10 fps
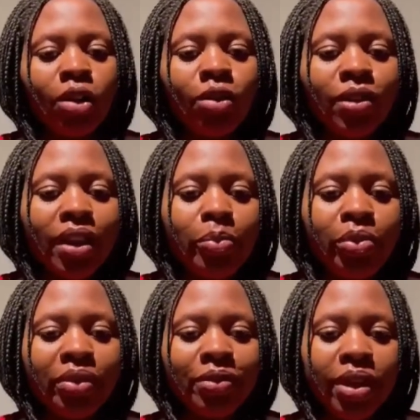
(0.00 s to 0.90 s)
Over the
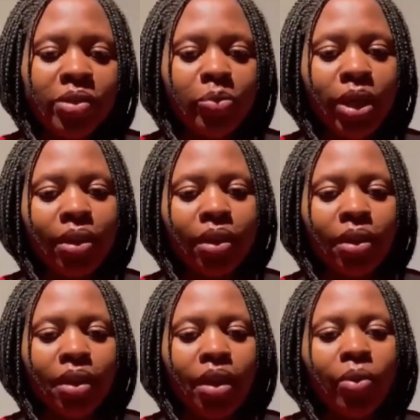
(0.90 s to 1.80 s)
previous month,
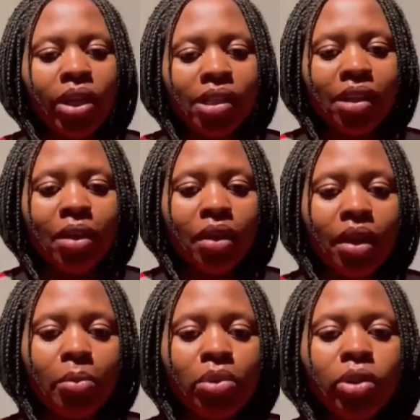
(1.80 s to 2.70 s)
I was
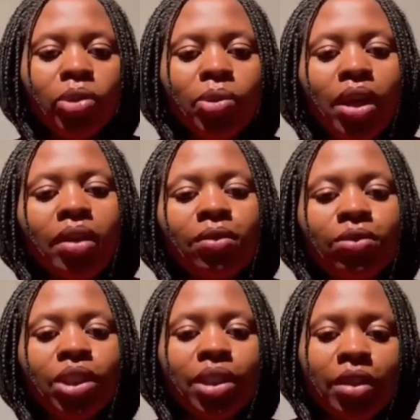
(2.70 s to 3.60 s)
able to have
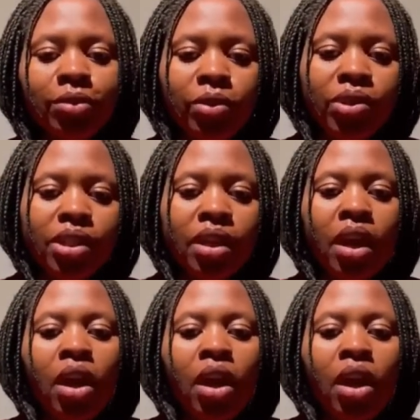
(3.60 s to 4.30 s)
interviews